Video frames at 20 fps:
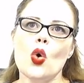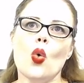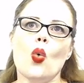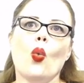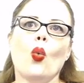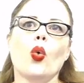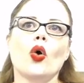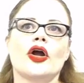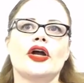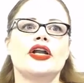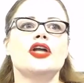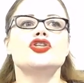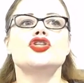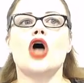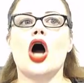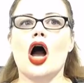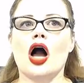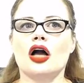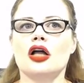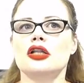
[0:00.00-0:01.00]
We're going to
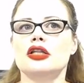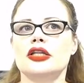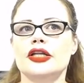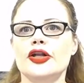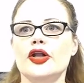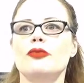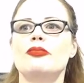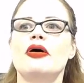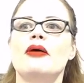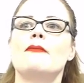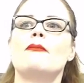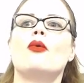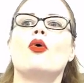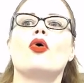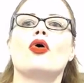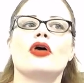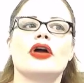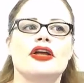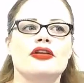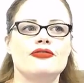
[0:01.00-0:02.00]
talk a little bit
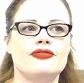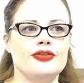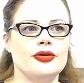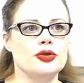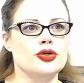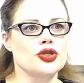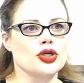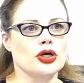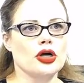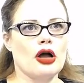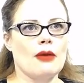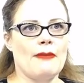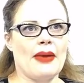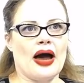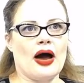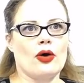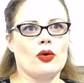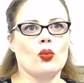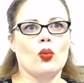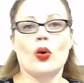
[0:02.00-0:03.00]
more in future
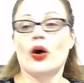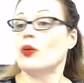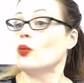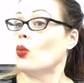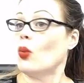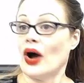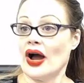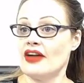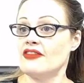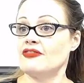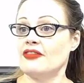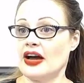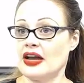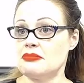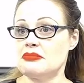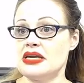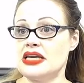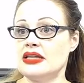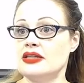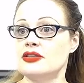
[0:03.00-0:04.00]
about what Wi-Fi
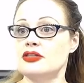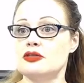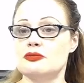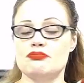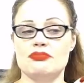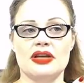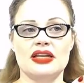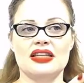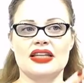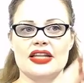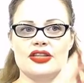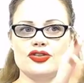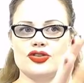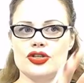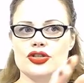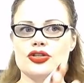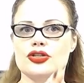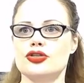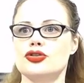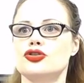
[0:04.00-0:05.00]
means, but let's
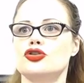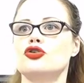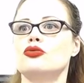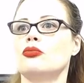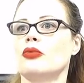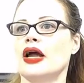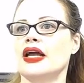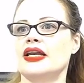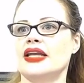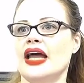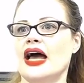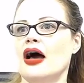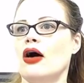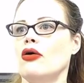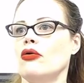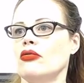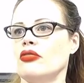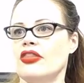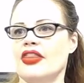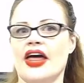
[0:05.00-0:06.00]
just assume right
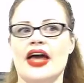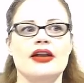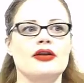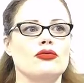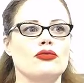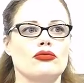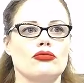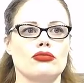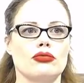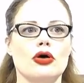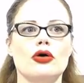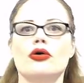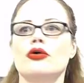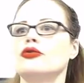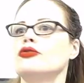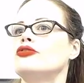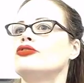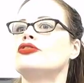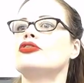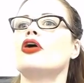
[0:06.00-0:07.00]
now that
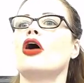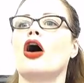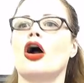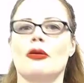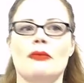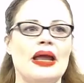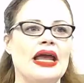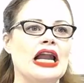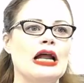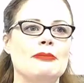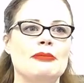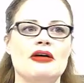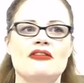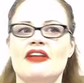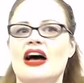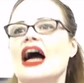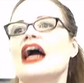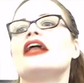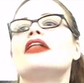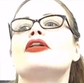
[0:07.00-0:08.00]
roads are made up of
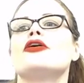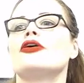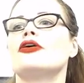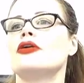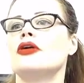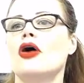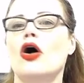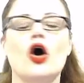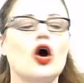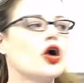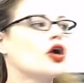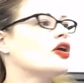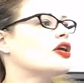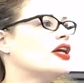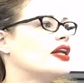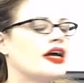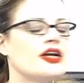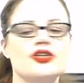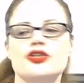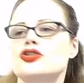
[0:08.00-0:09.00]
either hard
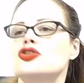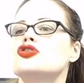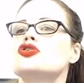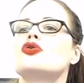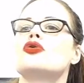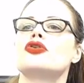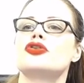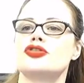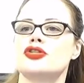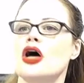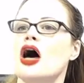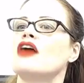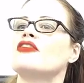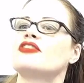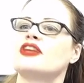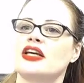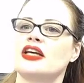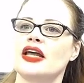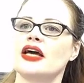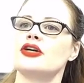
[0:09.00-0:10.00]
connections or
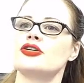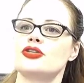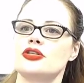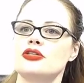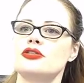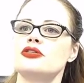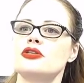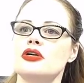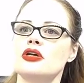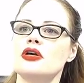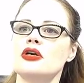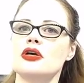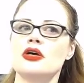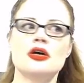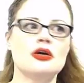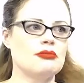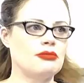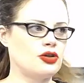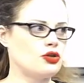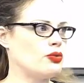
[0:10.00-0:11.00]
soft connections
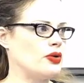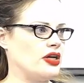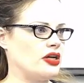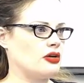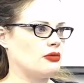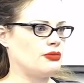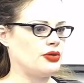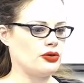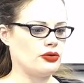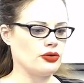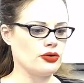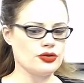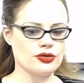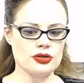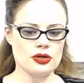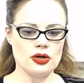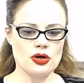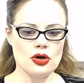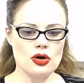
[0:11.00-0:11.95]
between computers.